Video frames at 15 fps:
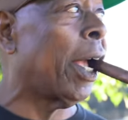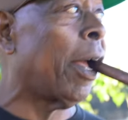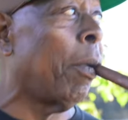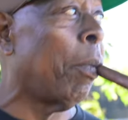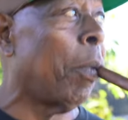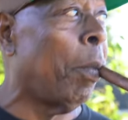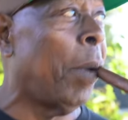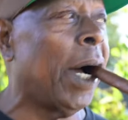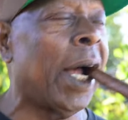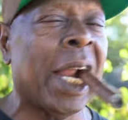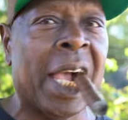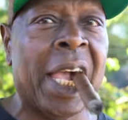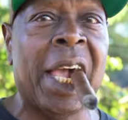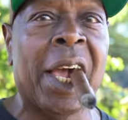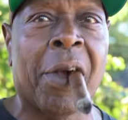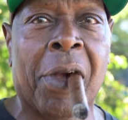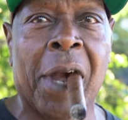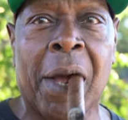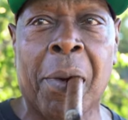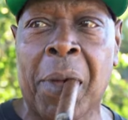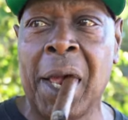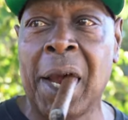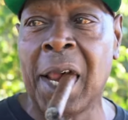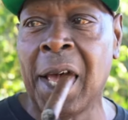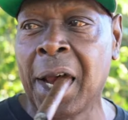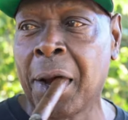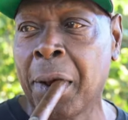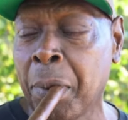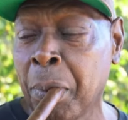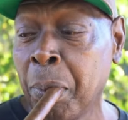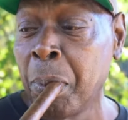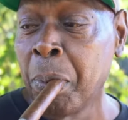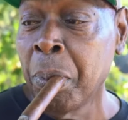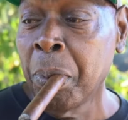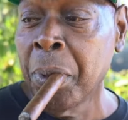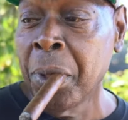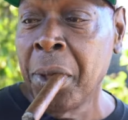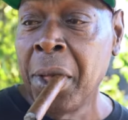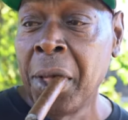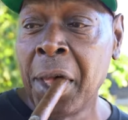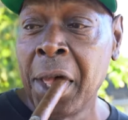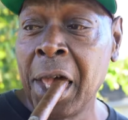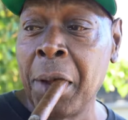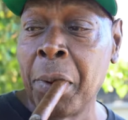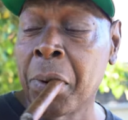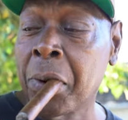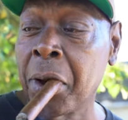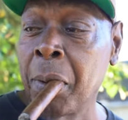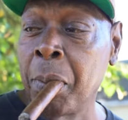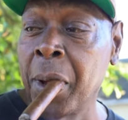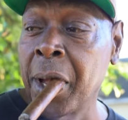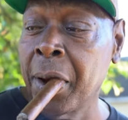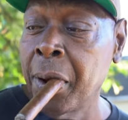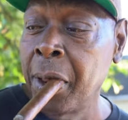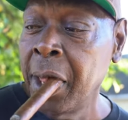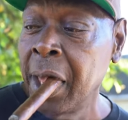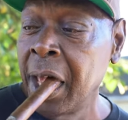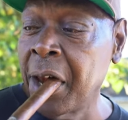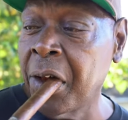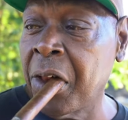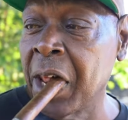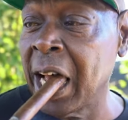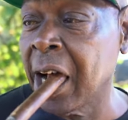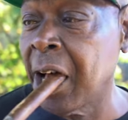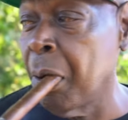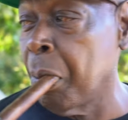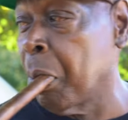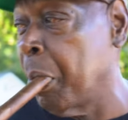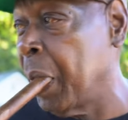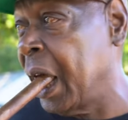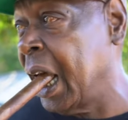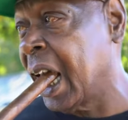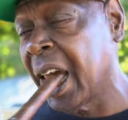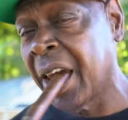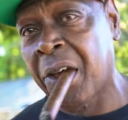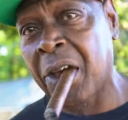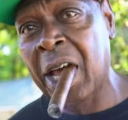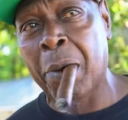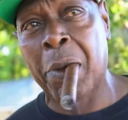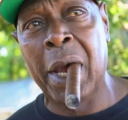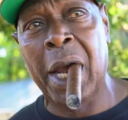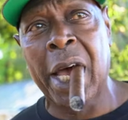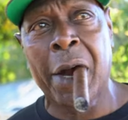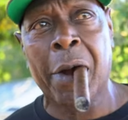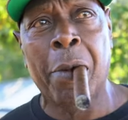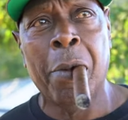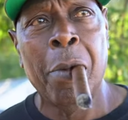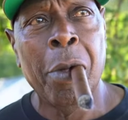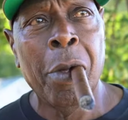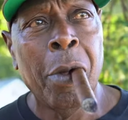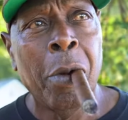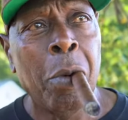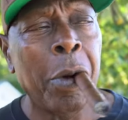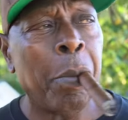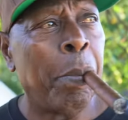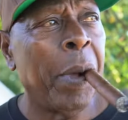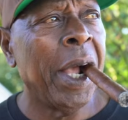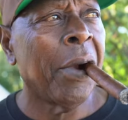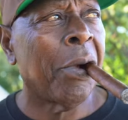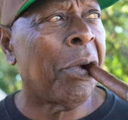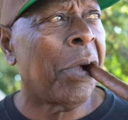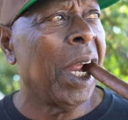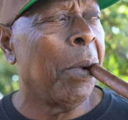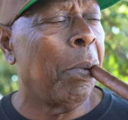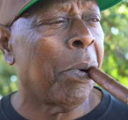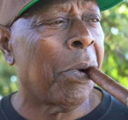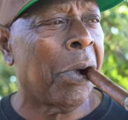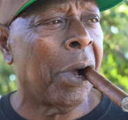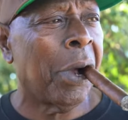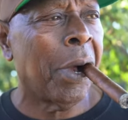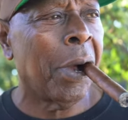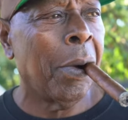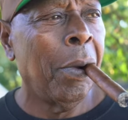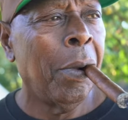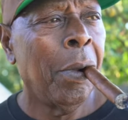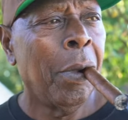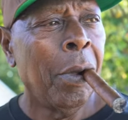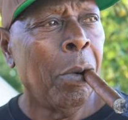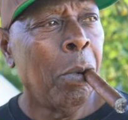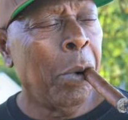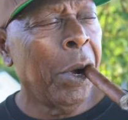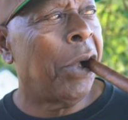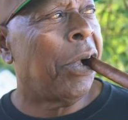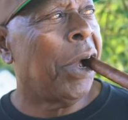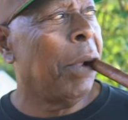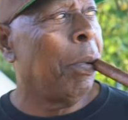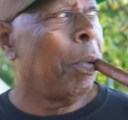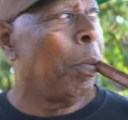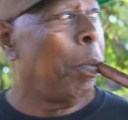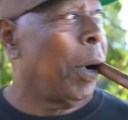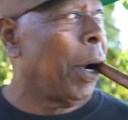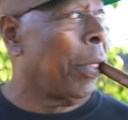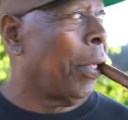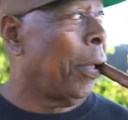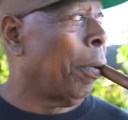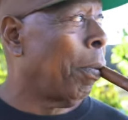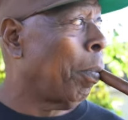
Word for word: come from Holly Hill, South Carolina. Yeah. He was something else. And see, I come from Aiken, South Carolina with Bill Stevenson, Woody Stevenson brother.